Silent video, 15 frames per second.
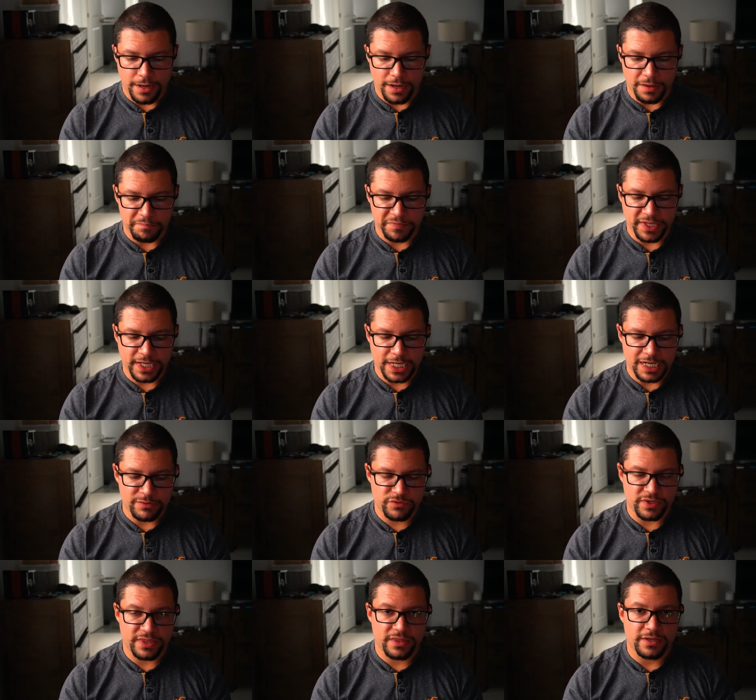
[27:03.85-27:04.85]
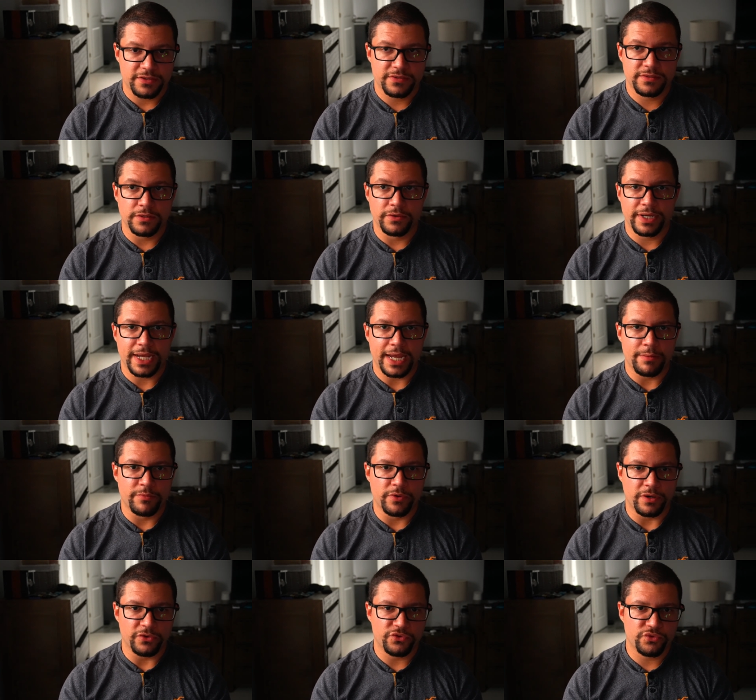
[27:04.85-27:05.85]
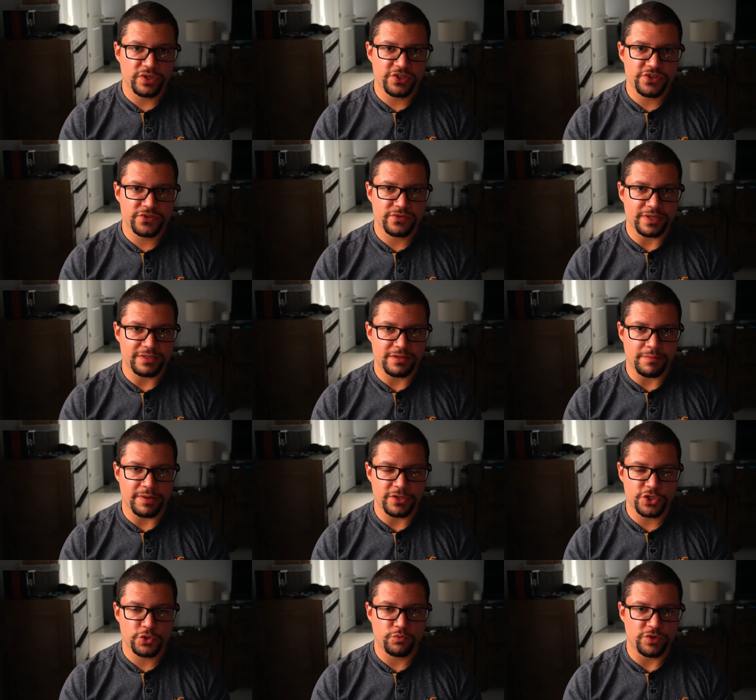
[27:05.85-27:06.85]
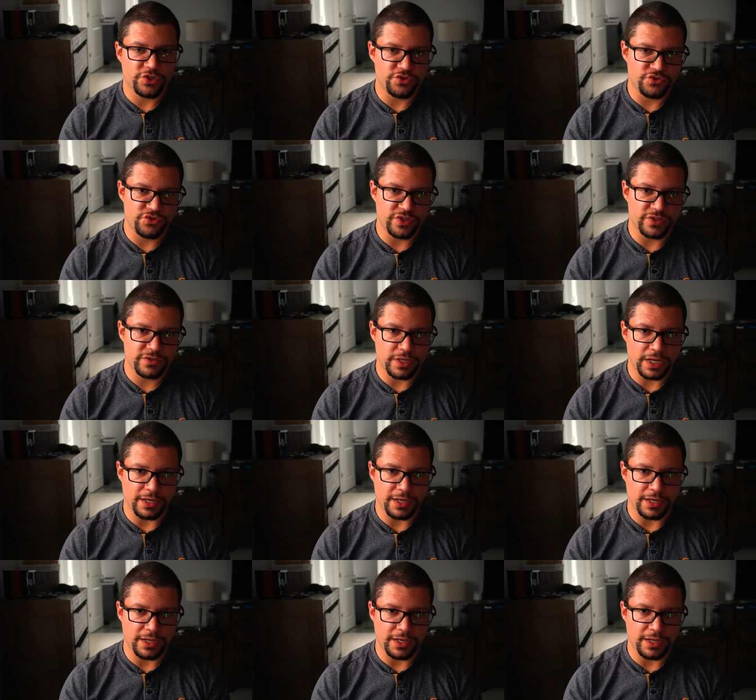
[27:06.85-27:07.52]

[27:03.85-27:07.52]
it comes with silk emerald switches, as I mentioned, which is just a